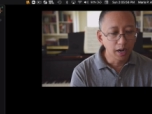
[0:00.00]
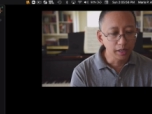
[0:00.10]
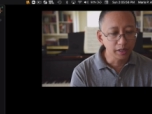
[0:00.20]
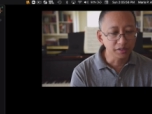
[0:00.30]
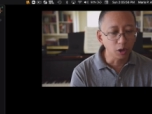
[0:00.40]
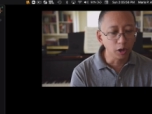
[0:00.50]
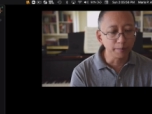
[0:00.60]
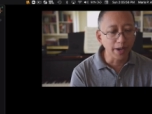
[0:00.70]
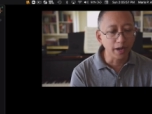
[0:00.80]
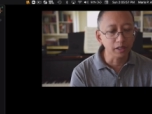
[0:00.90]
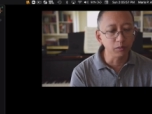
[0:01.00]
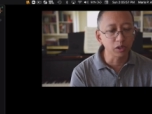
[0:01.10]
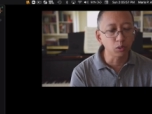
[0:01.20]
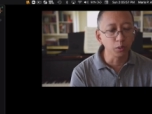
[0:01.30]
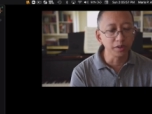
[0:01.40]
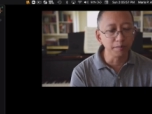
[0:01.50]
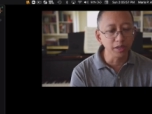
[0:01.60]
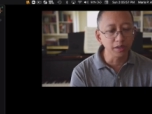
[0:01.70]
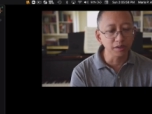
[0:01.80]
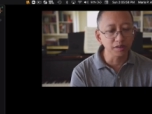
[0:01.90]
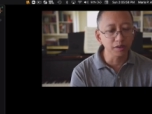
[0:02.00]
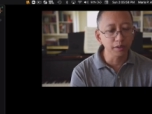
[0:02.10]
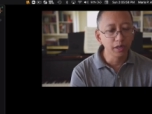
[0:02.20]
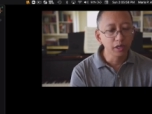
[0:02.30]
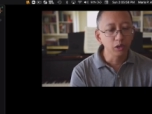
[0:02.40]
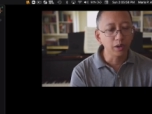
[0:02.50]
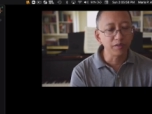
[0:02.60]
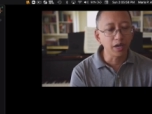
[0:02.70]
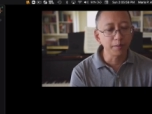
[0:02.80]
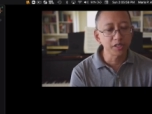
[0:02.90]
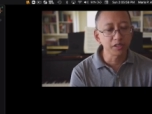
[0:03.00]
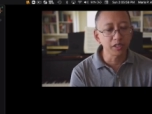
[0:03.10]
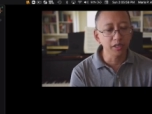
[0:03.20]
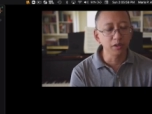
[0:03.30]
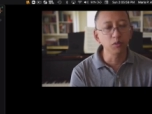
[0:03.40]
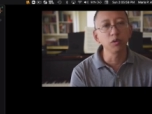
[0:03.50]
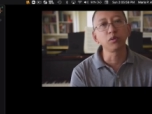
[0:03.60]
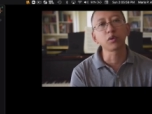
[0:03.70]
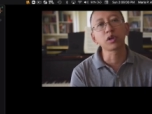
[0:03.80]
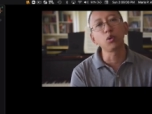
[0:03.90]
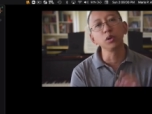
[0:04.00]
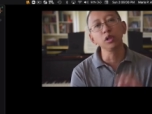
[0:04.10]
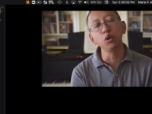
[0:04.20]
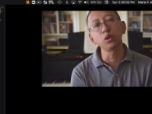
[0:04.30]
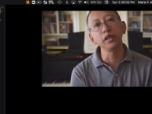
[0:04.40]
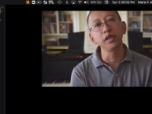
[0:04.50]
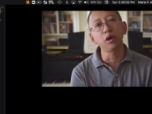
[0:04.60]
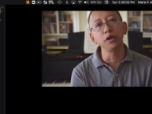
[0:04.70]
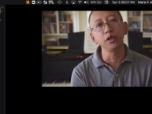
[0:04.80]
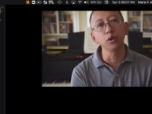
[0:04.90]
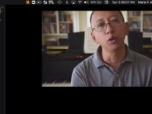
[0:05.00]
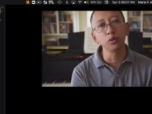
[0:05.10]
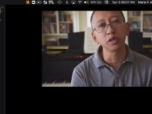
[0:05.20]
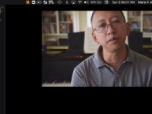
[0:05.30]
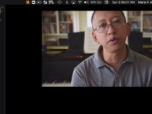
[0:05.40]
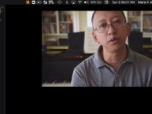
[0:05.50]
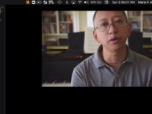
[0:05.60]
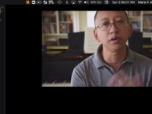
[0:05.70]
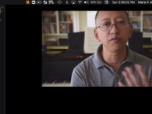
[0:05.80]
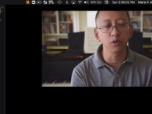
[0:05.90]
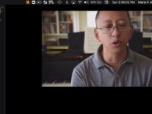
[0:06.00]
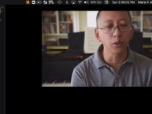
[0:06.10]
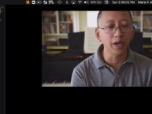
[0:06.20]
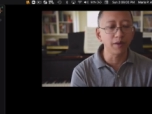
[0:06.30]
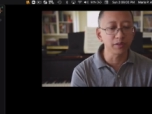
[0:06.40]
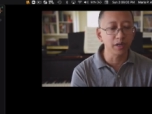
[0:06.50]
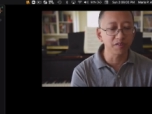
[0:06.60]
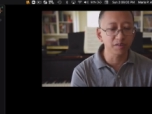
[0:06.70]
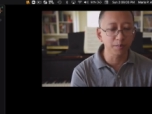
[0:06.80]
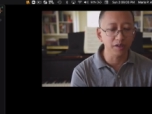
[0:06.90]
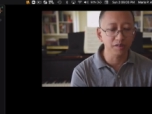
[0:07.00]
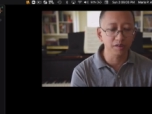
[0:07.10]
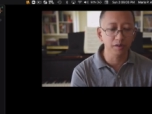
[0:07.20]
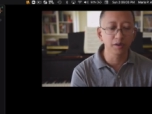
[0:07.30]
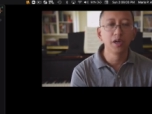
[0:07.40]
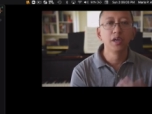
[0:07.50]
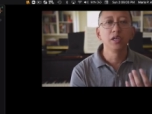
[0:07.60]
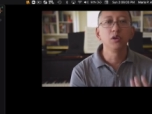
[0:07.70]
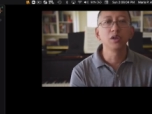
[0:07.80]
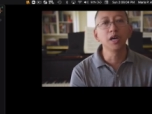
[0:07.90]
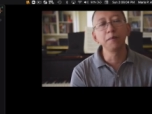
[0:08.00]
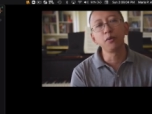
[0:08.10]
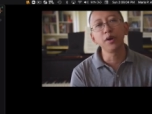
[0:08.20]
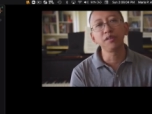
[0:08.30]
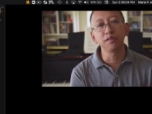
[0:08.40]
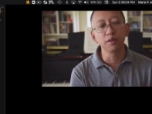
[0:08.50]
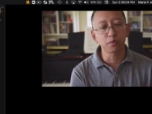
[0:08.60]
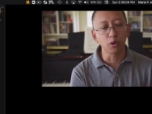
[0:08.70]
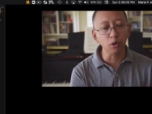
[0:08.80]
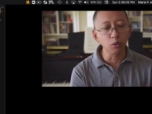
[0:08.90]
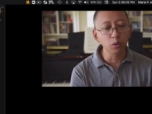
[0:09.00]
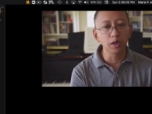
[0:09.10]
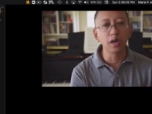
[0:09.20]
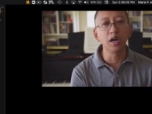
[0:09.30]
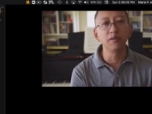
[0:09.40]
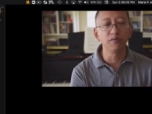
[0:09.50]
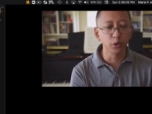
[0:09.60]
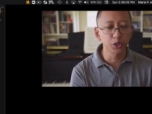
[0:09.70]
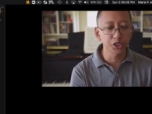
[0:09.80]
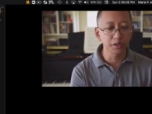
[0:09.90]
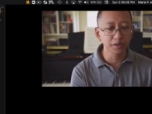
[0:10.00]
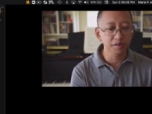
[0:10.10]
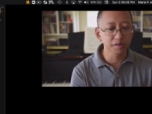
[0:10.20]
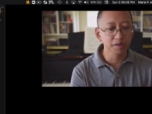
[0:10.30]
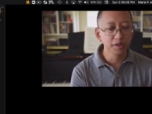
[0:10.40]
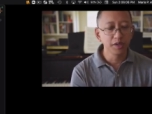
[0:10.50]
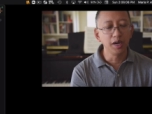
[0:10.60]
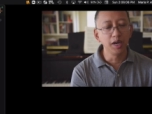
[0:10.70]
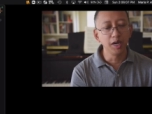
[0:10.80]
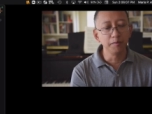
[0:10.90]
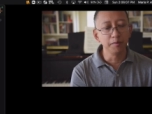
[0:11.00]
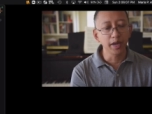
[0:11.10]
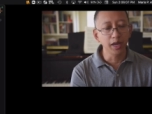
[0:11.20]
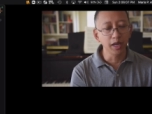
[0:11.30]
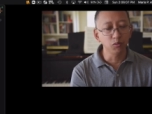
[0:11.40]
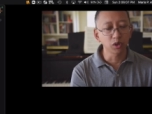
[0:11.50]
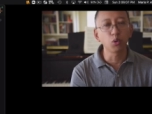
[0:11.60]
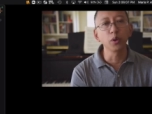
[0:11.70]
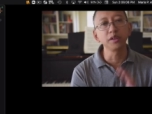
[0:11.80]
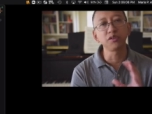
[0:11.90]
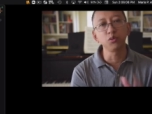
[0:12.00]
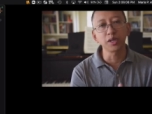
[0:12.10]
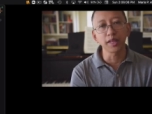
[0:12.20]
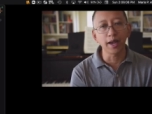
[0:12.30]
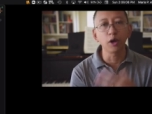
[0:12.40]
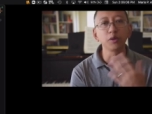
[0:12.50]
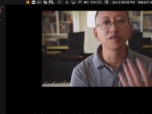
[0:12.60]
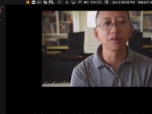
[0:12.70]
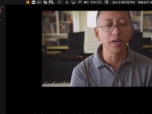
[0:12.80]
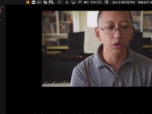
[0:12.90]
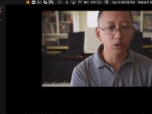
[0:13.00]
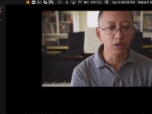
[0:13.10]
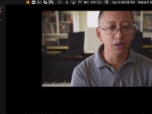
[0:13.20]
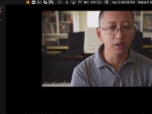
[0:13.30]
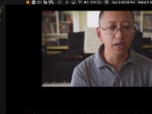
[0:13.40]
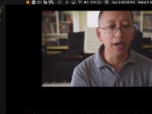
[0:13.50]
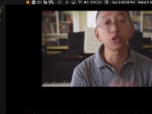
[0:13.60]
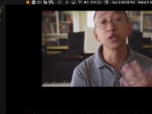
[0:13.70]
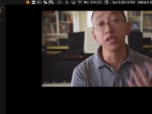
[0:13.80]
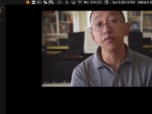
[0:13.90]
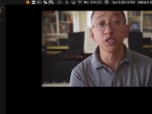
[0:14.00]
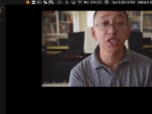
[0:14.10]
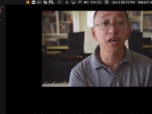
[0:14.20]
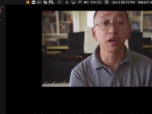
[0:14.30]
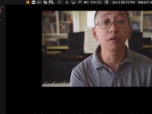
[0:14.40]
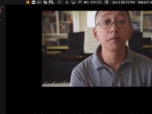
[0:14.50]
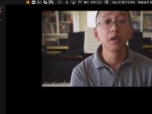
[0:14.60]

I like to automatically record the meetings here. You have the option to either record locally on your own computer. If you don't have enough space here, you can upgrade to the pro uh, versions um, and record it to a cloud so that you can actually even share